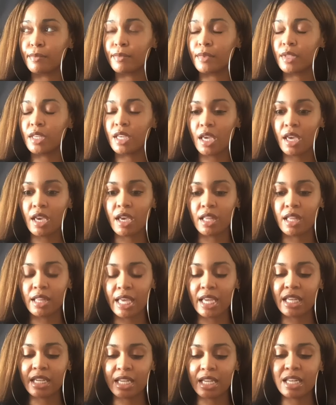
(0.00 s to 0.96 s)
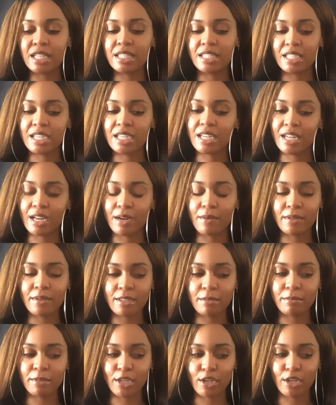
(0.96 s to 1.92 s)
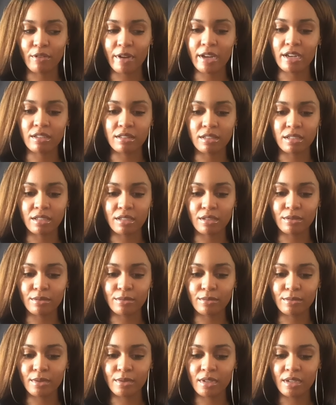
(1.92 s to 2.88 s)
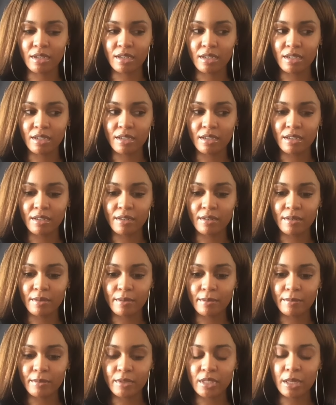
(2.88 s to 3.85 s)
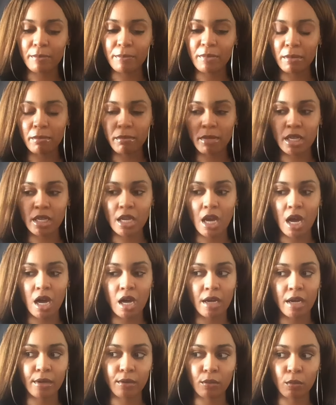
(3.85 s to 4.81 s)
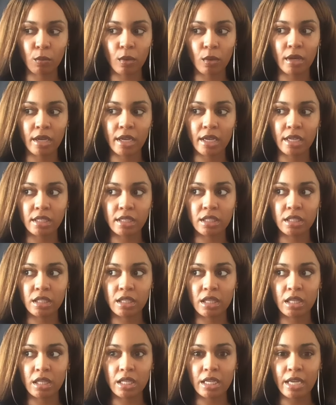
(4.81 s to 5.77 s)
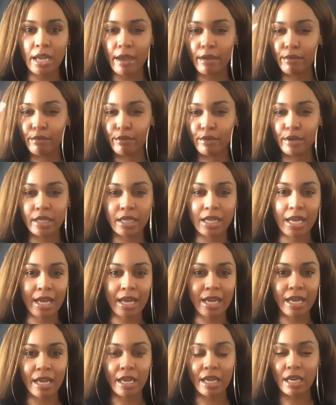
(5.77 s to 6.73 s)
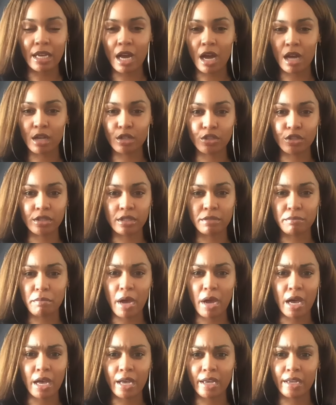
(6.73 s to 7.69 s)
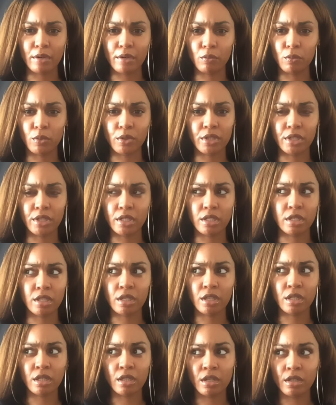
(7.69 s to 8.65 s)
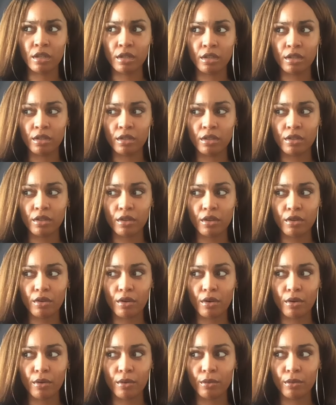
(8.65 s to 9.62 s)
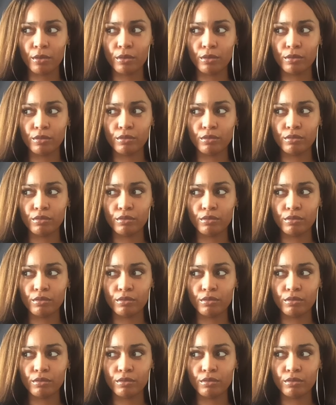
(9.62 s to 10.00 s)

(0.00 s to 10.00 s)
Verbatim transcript: yeah, like needing to connect with something greater than you, something beyond what the everyday conscious mind would, you know,